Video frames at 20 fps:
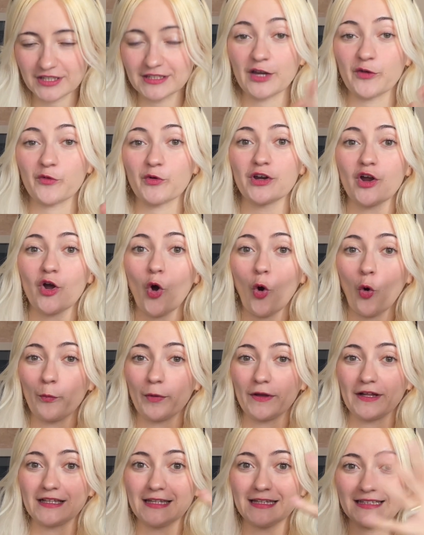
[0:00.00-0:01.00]
They were
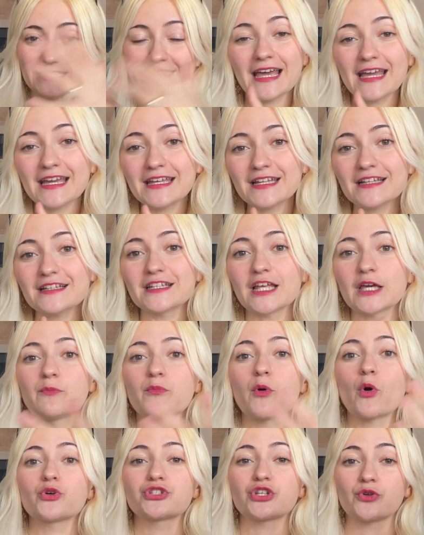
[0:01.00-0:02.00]
openly dating, they
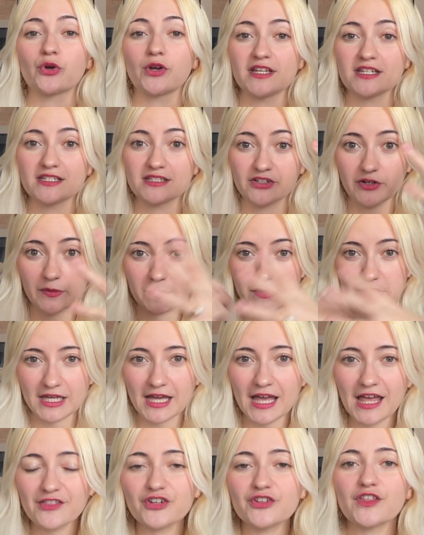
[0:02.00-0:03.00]
posted on Instagram
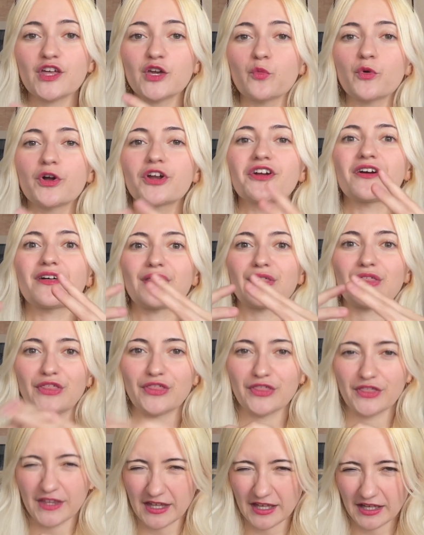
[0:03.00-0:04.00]
together, they were a
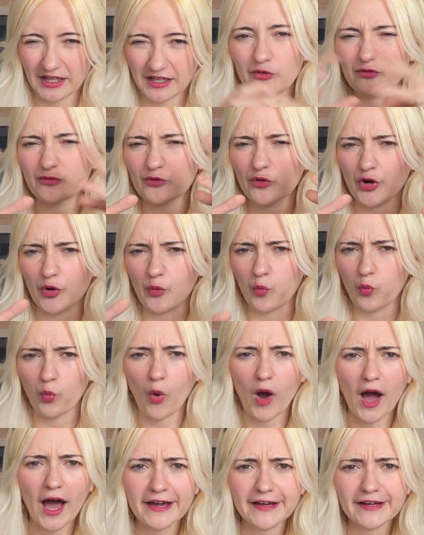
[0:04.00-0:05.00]
thing for a
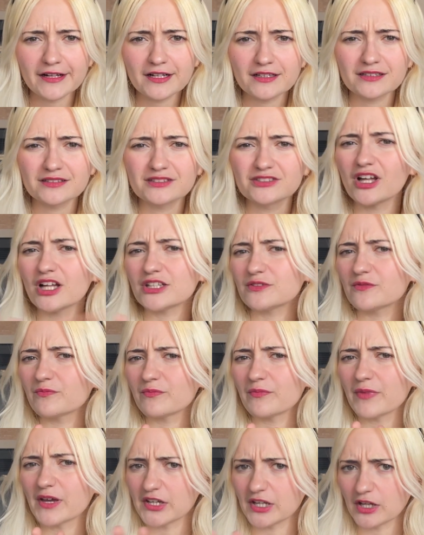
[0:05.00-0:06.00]
while, not
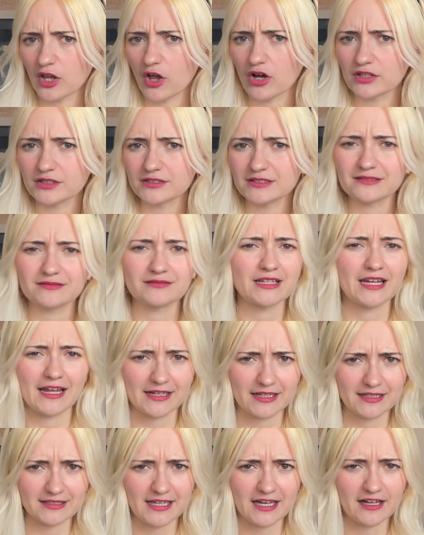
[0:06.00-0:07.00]
very long that I
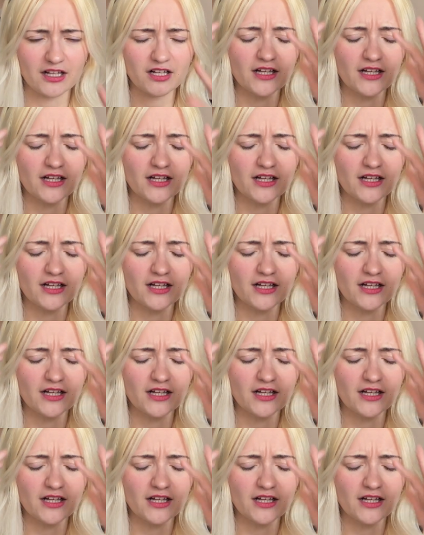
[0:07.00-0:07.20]
can tell.